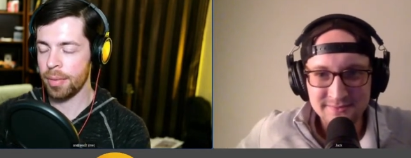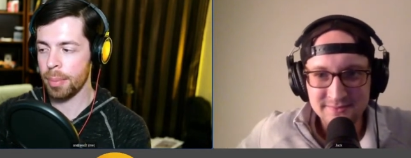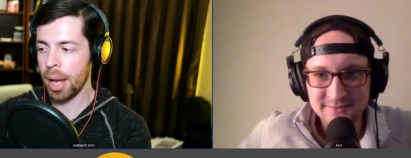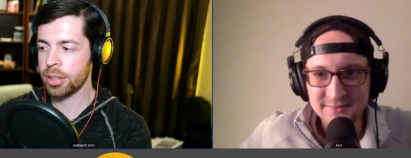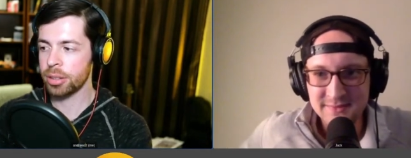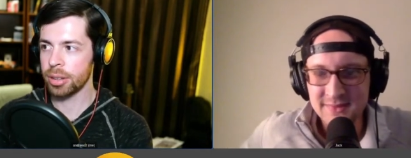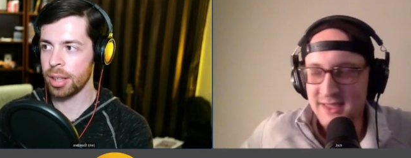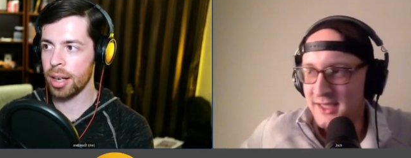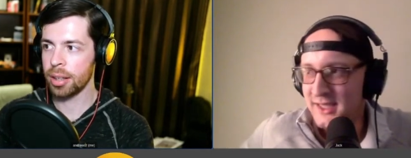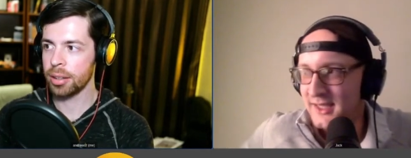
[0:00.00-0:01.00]
Speaker 1: mastery
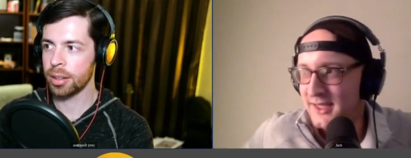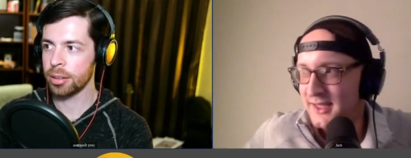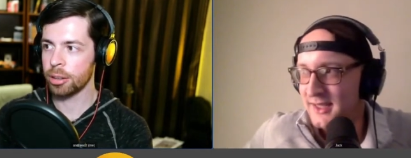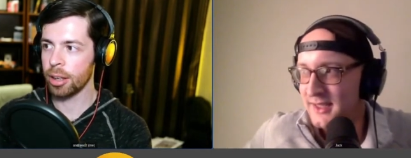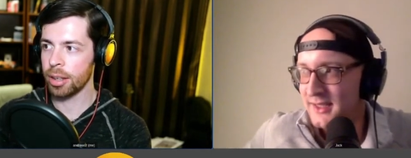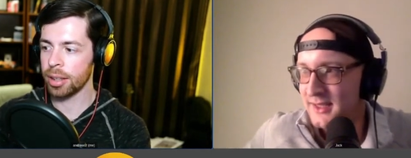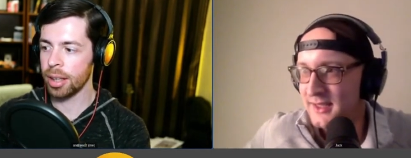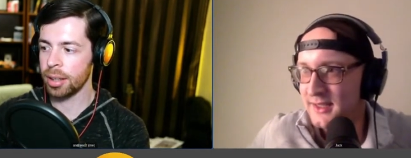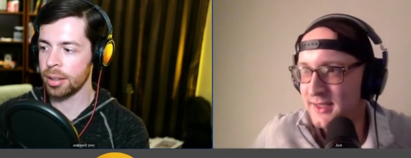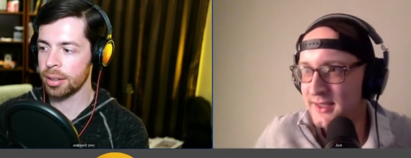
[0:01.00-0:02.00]
at it, you know,
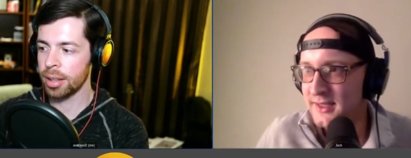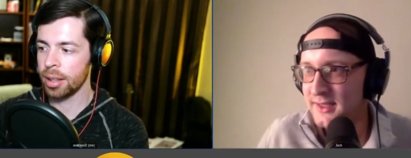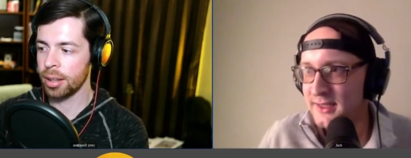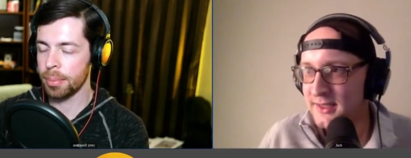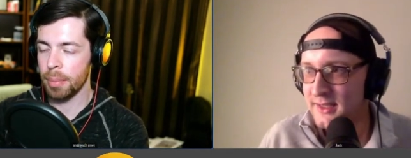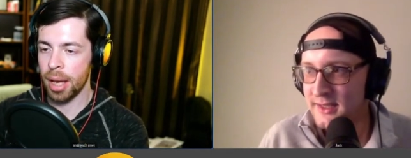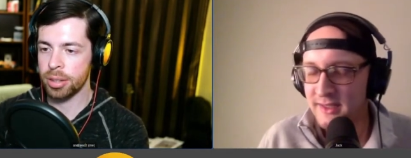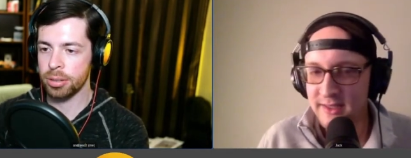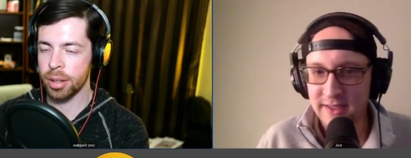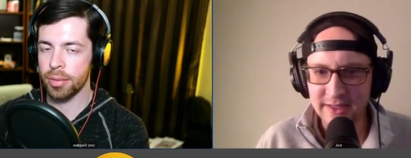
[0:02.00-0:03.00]
getting getting
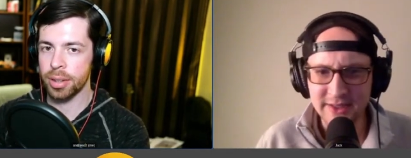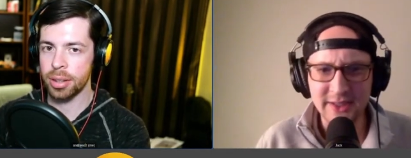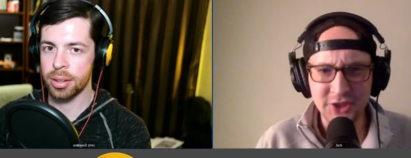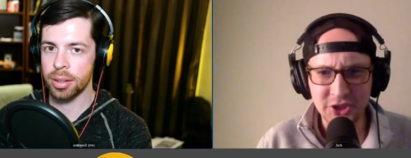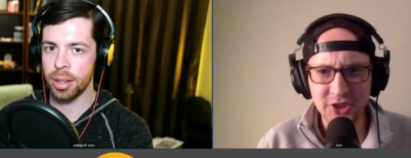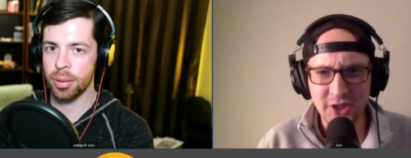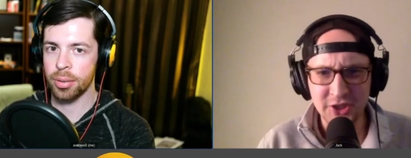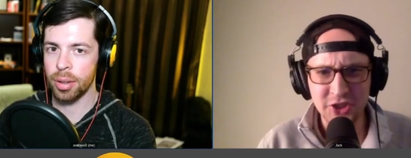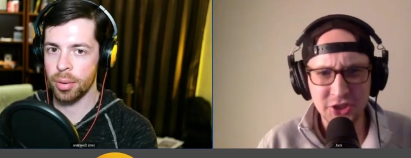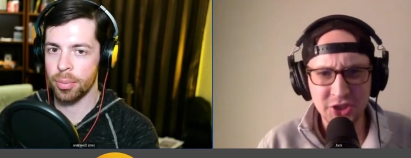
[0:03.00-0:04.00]
mastery of it's it, the, and, and,
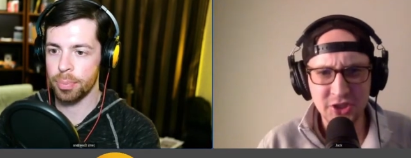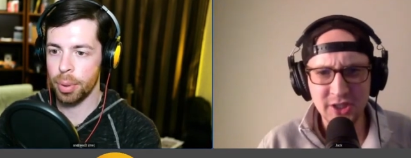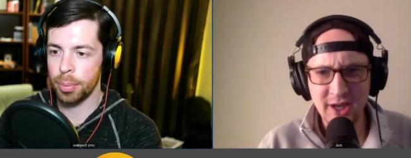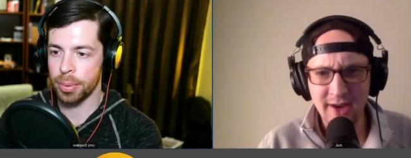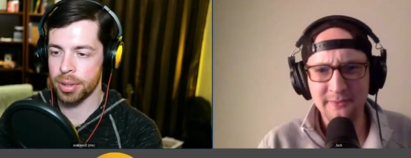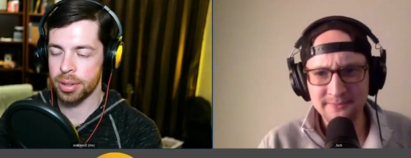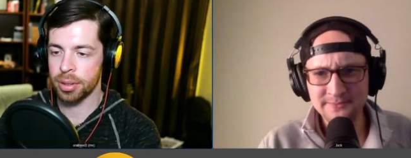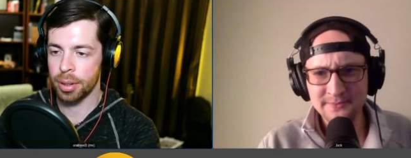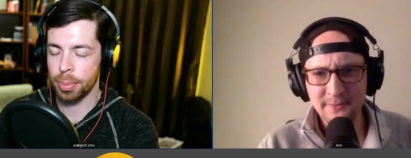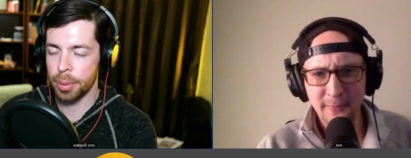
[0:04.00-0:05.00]
it, and purpose,
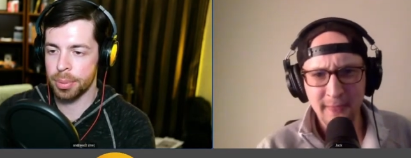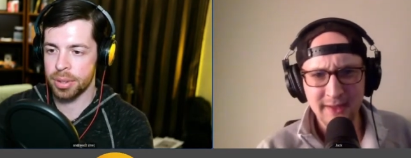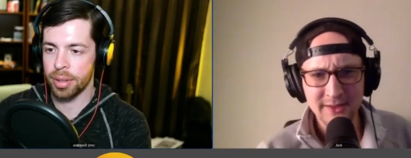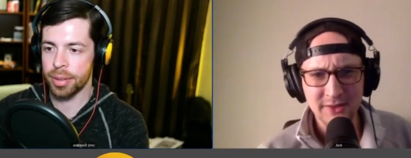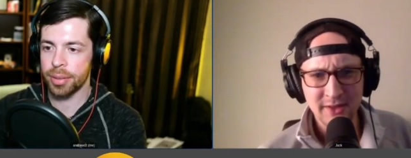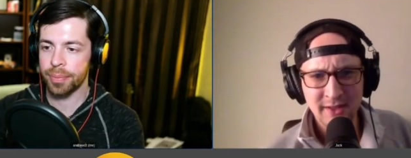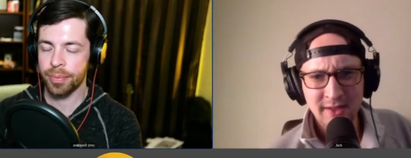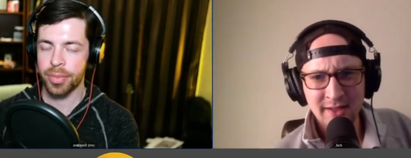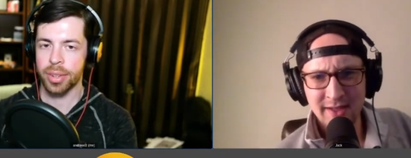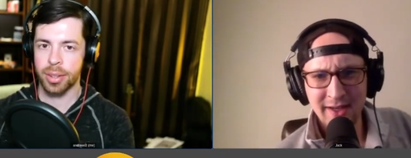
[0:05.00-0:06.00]
yeah. the purpose it, of it.
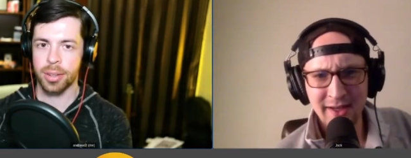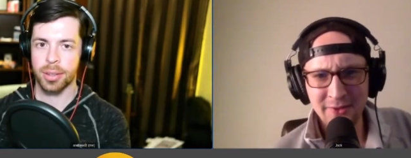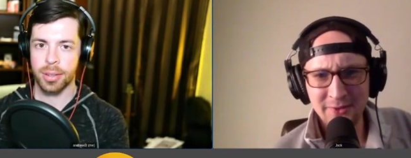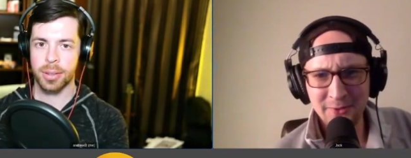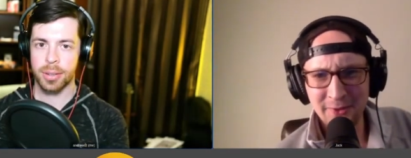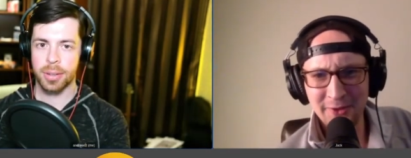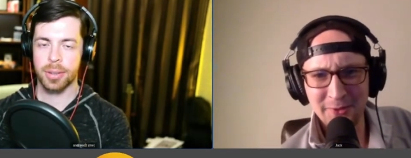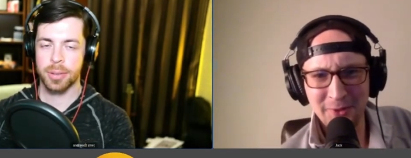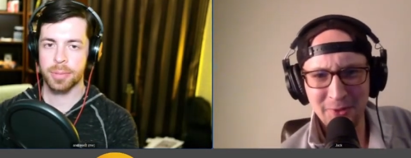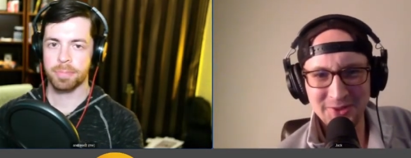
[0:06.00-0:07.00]
Speaker 2: And really,
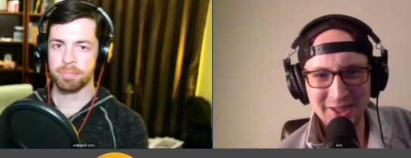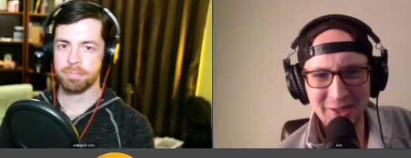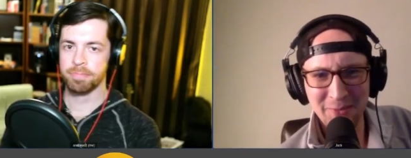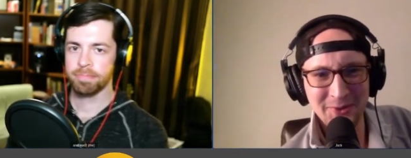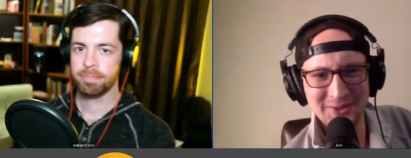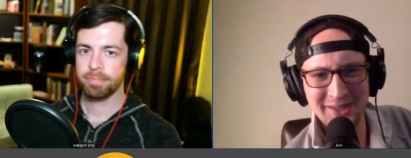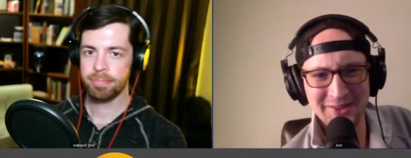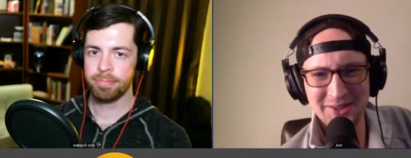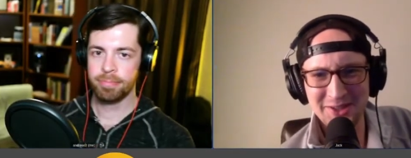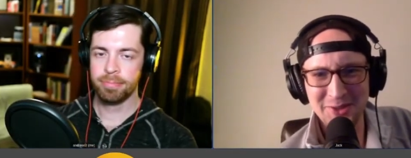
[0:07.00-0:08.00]
with goal setting, it boils down
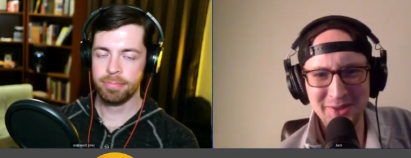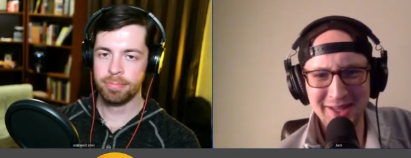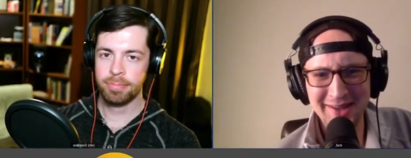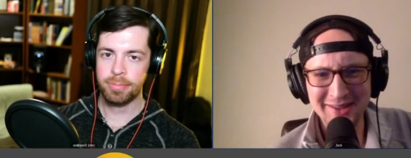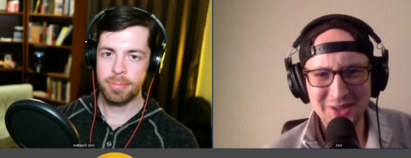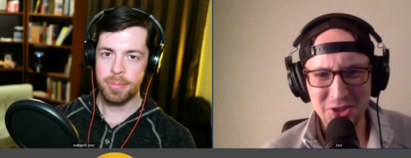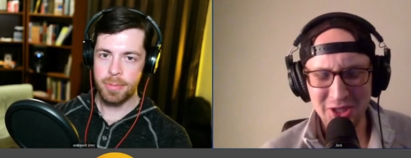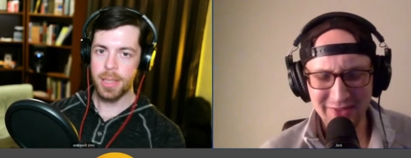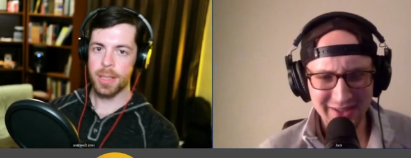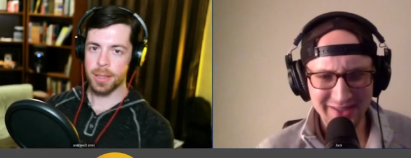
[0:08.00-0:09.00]
to the two at the end. It's
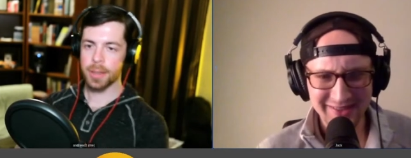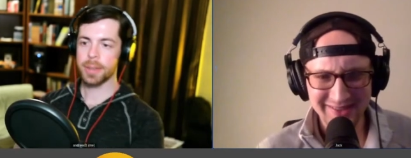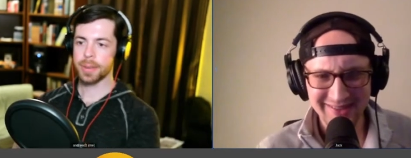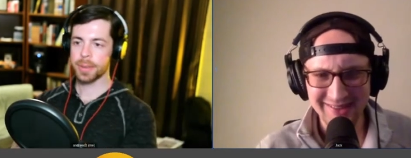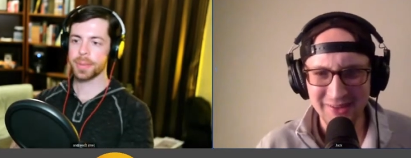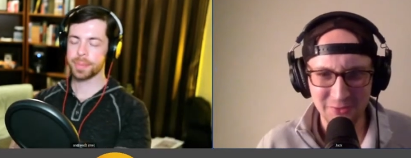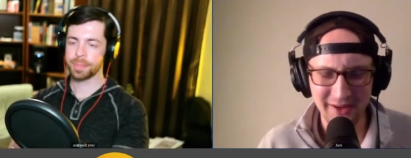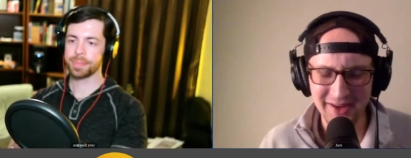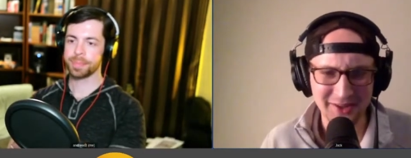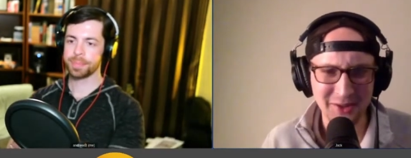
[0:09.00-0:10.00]
achieving it
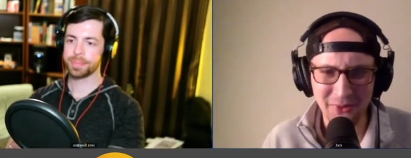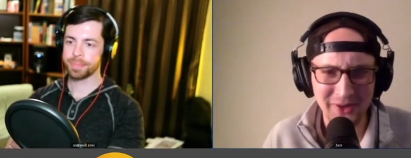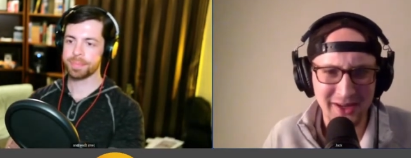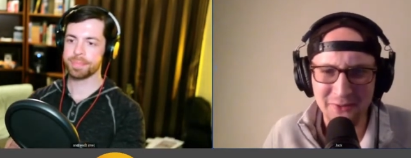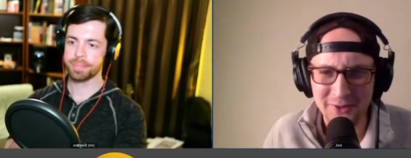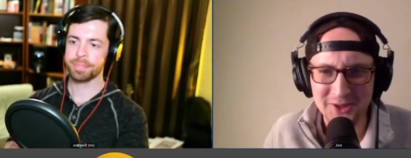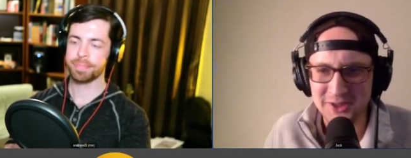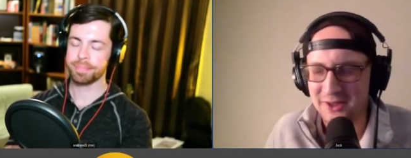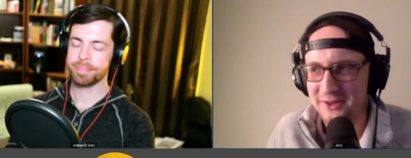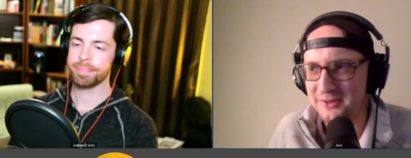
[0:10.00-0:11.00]
and completing it,
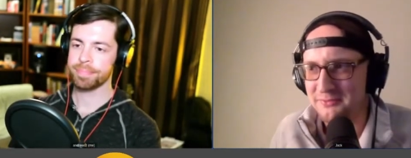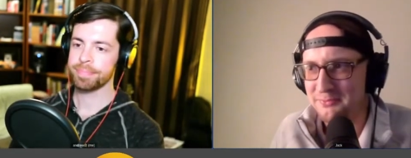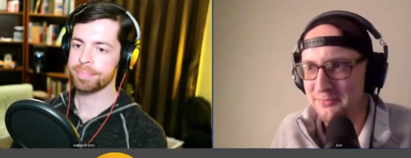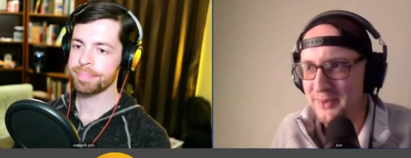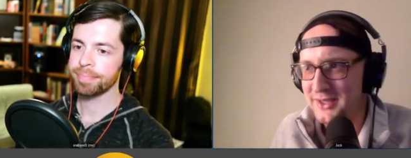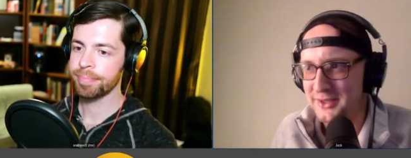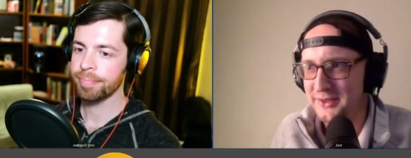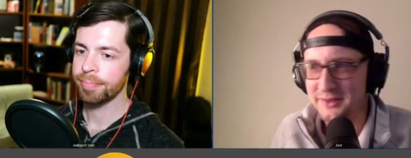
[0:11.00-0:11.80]
which are basically